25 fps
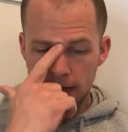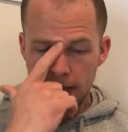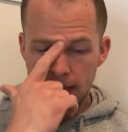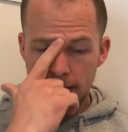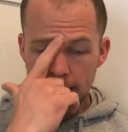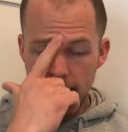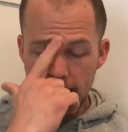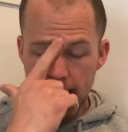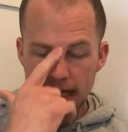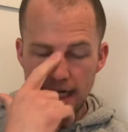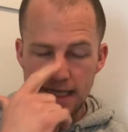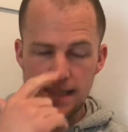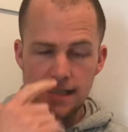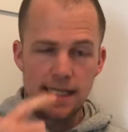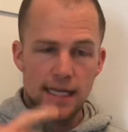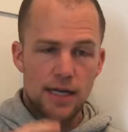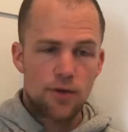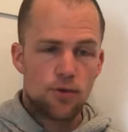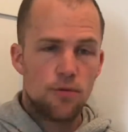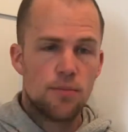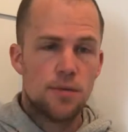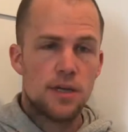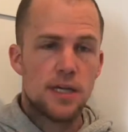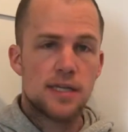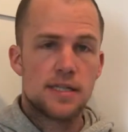The next thing
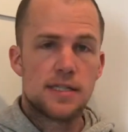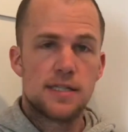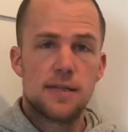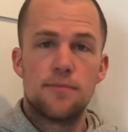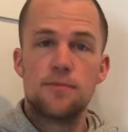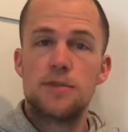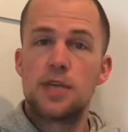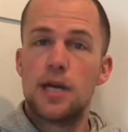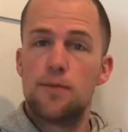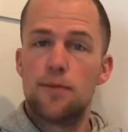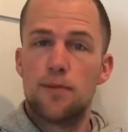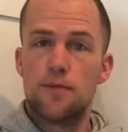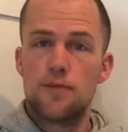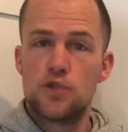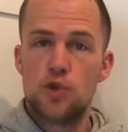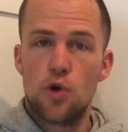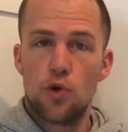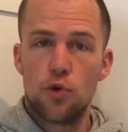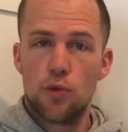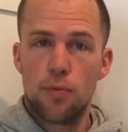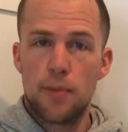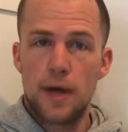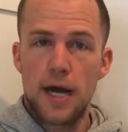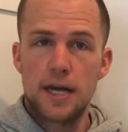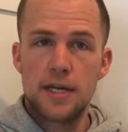would be some type of
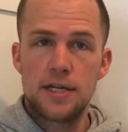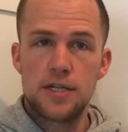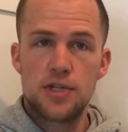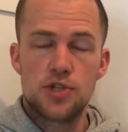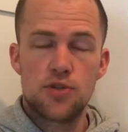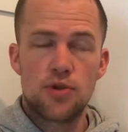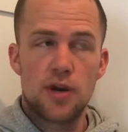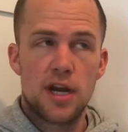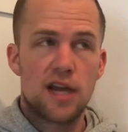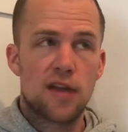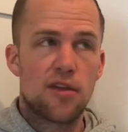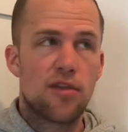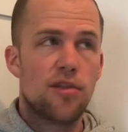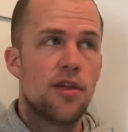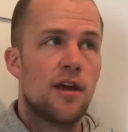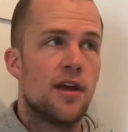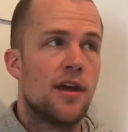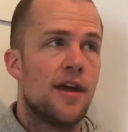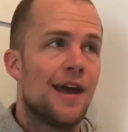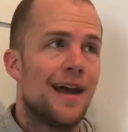total body strength.